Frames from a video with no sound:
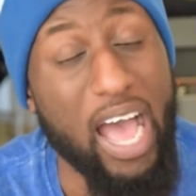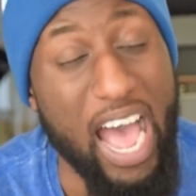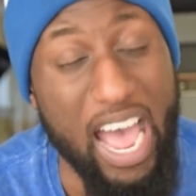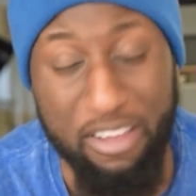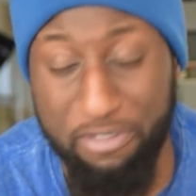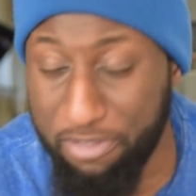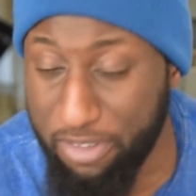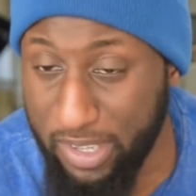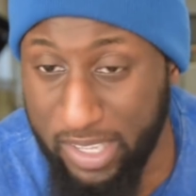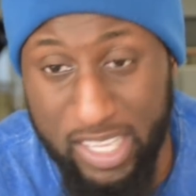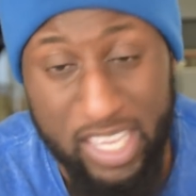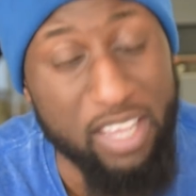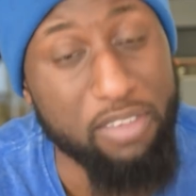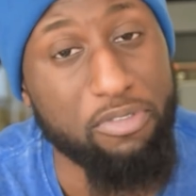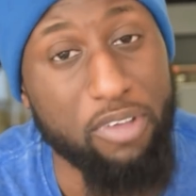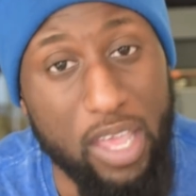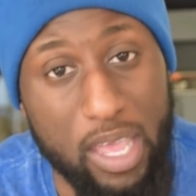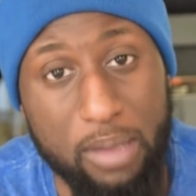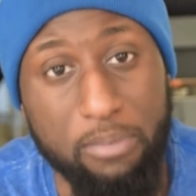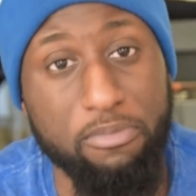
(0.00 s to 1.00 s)
I forgive
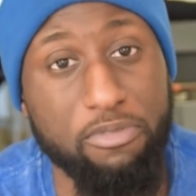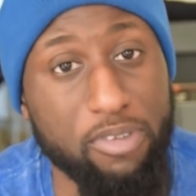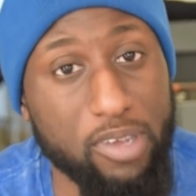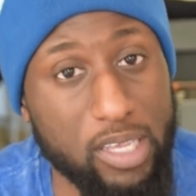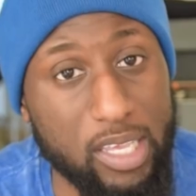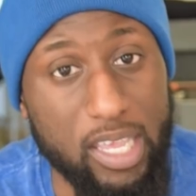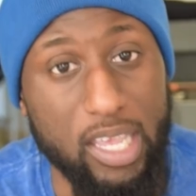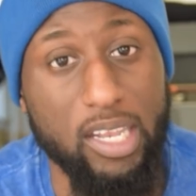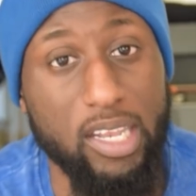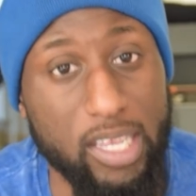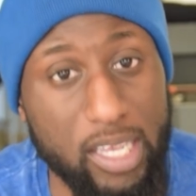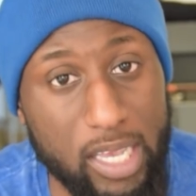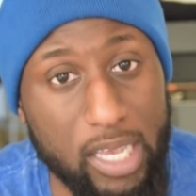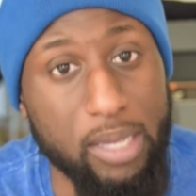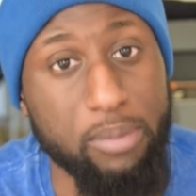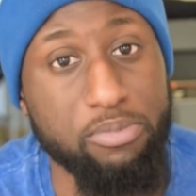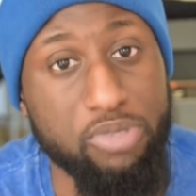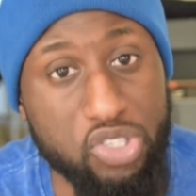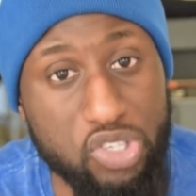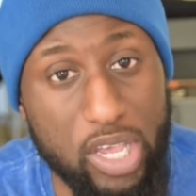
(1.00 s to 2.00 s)
him for killing
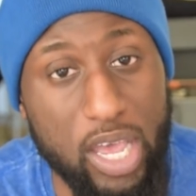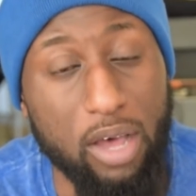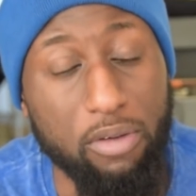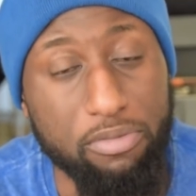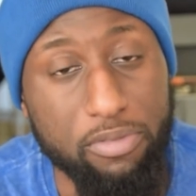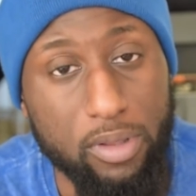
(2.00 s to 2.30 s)
himself.